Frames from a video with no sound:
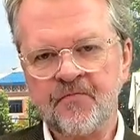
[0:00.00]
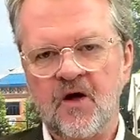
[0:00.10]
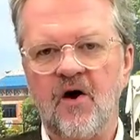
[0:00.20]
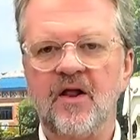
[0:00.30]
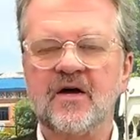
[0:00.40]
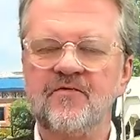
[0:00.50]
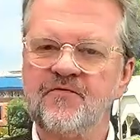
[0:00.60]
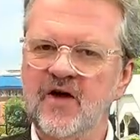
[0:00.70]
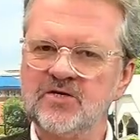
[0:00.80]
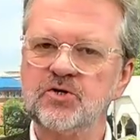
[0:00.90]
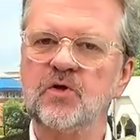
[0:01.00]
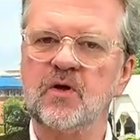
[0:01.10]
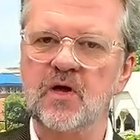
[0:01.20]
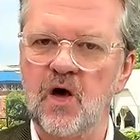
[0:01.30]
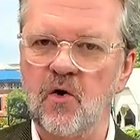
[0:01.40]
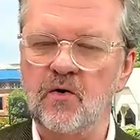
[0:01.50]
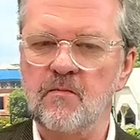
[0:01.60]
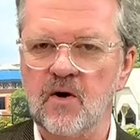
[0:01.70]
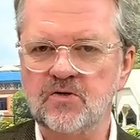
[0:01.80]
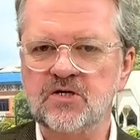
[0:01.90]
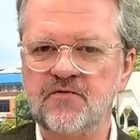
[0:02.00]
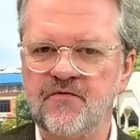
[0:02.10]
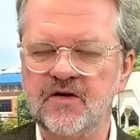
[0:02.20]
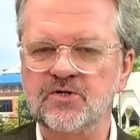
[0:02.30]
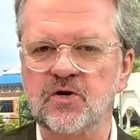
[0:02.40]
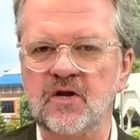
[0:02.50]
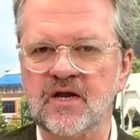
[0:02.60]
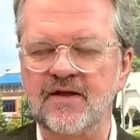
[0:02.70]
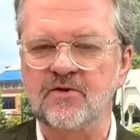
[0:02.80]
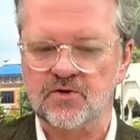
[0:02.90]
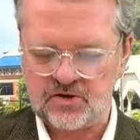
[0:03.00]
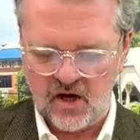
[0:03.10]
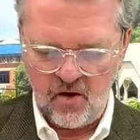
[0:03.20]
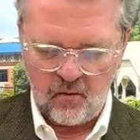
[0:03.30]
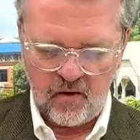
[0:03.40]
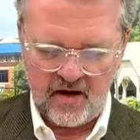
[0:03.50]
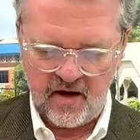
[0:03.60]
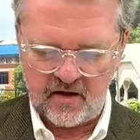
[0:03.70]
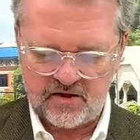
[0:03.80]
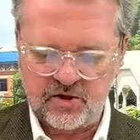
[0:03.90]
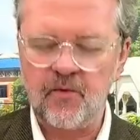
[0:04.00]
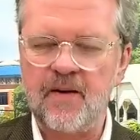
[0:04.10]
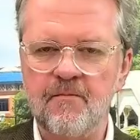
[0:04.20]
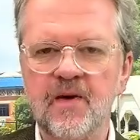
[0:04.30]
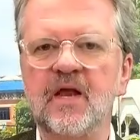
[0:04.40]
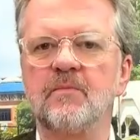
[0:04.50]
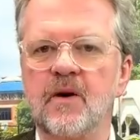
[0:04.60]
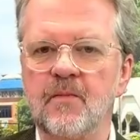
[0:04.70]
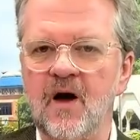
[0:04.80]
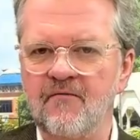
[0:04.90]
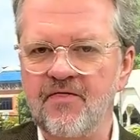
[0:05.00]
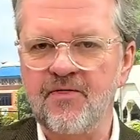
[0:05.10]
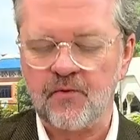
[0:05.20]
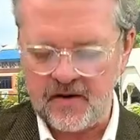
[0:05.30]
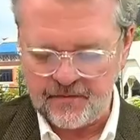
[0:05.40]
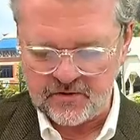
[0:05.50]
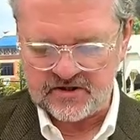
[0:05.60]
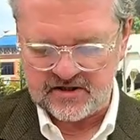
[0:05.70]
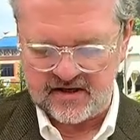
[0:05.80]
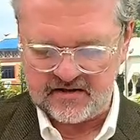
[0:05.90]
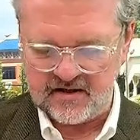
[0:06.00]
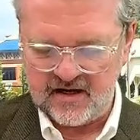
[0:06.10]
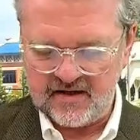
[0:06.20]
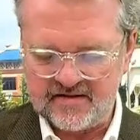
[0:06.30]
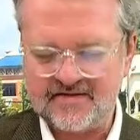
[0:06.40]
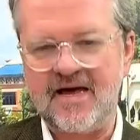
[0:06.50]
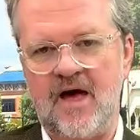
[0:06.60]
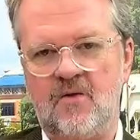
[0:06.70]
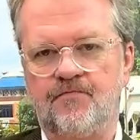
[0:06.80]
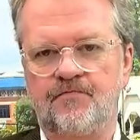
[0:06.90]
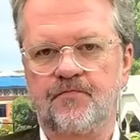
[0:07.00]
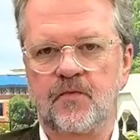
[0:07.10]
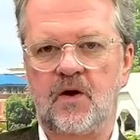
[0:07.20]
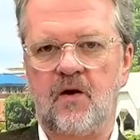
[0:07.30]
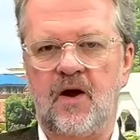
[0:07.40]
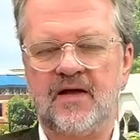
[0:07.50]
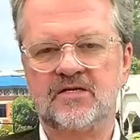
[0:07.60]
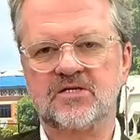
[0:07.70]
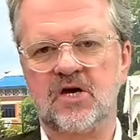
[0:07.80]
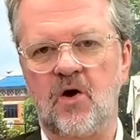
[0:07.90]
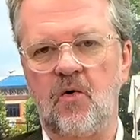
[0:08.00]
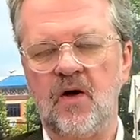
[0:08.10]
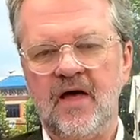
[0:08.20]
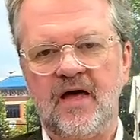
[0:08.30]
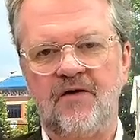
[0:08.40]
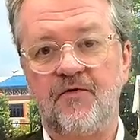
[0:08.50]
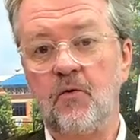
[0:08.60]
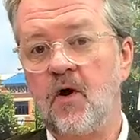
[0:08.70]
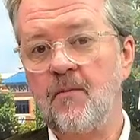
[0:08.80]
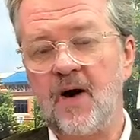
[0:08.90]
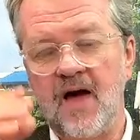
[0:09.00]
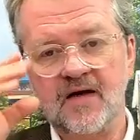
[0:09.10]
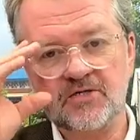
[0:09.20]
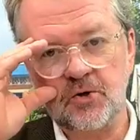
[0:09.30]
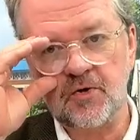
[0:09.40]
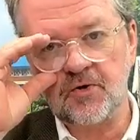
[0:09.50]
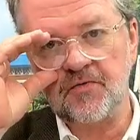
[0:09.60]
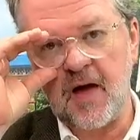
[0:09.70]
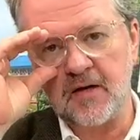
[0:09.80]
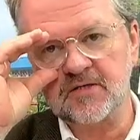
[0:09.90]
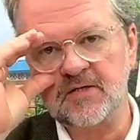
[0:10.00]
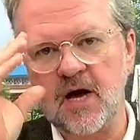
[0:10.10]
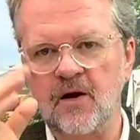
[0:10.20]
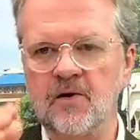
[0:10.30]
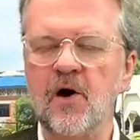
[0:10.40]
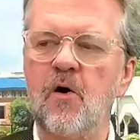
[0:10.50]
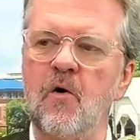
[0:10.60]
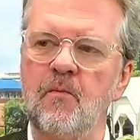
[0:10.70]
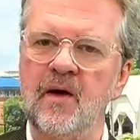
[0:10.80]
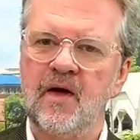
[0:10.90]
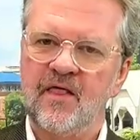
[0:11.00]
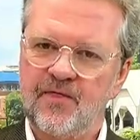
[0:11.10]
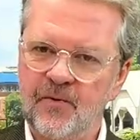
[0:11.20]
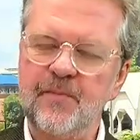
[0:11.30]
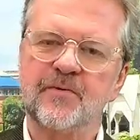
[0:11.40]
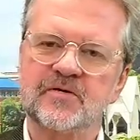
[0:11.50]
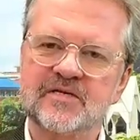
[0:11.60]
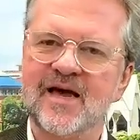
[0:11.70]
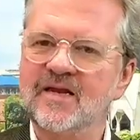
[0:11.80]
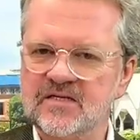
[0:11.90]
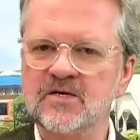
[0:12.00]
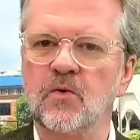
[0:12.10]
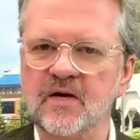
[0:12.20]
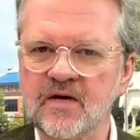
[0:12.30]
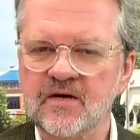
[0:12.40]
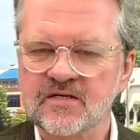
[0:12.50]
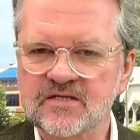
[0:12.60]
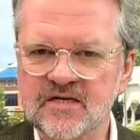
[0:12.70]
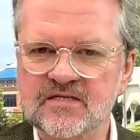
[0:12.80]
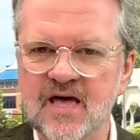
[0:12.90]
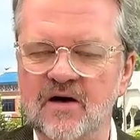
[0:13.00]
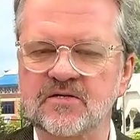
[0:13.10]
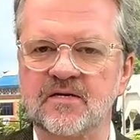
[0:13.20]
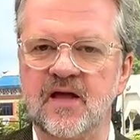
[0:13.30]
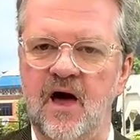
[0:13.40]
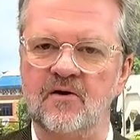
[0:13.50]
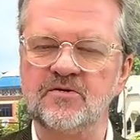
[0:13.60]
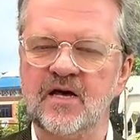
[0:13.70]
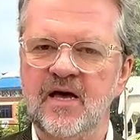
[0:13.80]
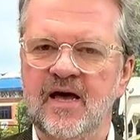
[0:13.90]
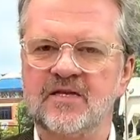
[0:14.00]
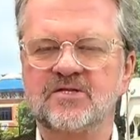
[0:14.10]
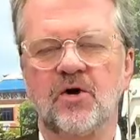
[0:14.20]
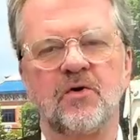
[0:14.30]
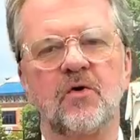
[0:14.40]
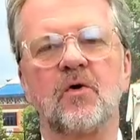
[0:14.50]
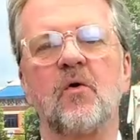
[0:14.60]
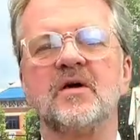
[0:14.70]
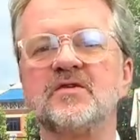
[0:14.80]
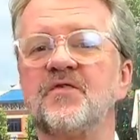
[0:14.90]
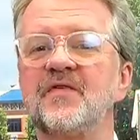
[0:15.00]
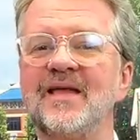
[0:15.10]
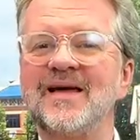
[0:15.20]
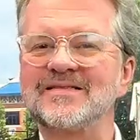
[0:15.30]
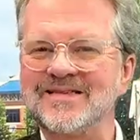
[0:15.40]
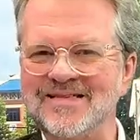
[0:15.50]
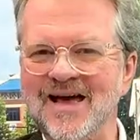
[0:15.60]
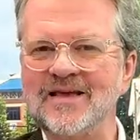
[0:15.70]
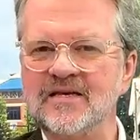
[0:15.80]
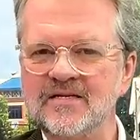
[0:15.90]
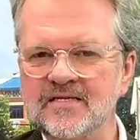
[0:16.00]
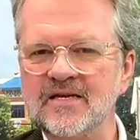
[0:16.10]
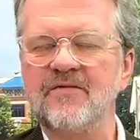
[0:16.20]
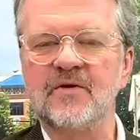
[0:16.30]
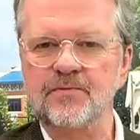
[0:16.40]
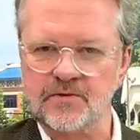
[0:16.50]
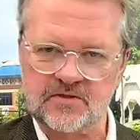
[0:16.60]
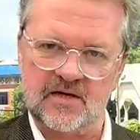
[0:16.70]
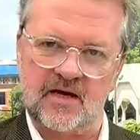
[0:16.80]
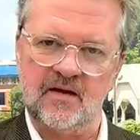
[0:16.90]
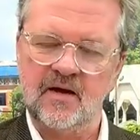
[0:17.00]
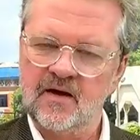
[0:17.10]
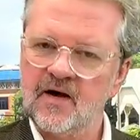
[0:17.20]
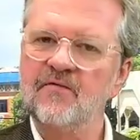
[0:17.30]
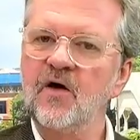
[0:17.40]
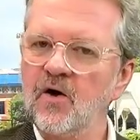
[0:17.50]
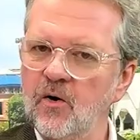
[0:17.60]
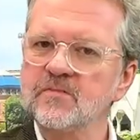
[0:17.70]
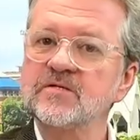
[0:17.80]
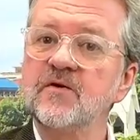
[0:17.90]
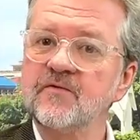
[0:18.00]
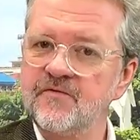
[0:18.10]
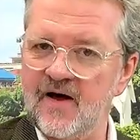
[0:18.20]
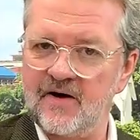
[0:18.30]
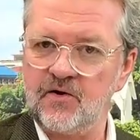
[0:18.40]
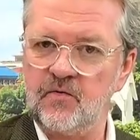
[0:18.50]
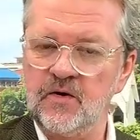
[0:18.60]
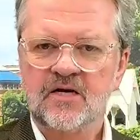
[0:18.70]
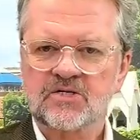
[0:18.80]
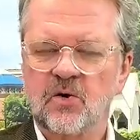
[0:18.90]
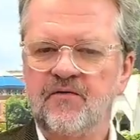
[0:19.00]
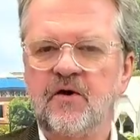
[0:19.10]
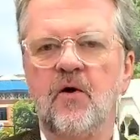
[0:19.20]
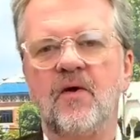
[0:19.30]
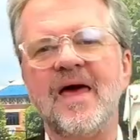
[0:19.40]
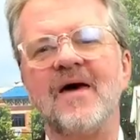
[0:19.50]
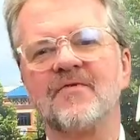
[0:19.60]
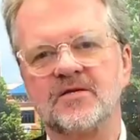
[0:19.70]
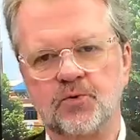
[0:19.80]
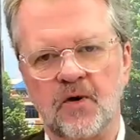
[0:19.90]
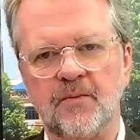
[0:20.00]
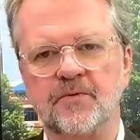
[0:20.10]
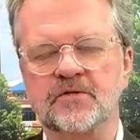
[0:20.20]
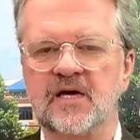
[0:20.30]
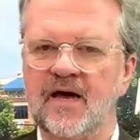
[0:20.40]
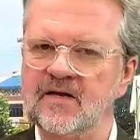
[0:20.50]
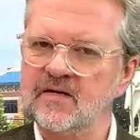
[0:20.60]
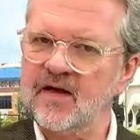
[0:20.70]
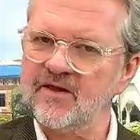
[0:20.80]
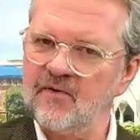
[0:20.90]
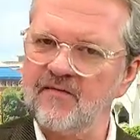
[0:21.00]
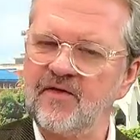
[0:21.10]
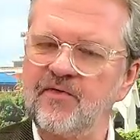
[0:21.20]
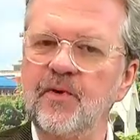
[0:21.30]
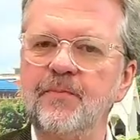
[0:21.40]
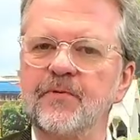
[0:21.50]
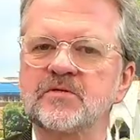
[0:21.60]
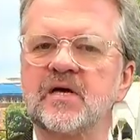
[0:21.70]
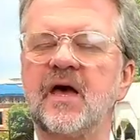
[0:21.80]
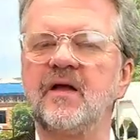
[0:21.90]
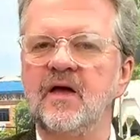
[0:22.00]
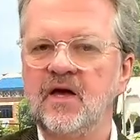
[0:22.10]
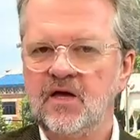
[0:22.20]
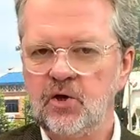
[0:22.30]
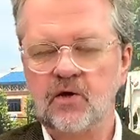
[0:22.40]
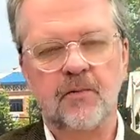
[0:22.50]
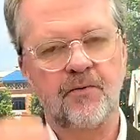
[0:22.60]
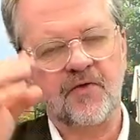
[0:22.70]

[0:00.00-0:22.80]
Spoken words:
On a conventional loan, most conventional lenders will do a minimum of 3% down. All right, so if you are buying a $200,000 home, 3% is only $6,000, and so you're going to finance 97% of the home's value. So if you don't have the 20% and you have the 3%, you can put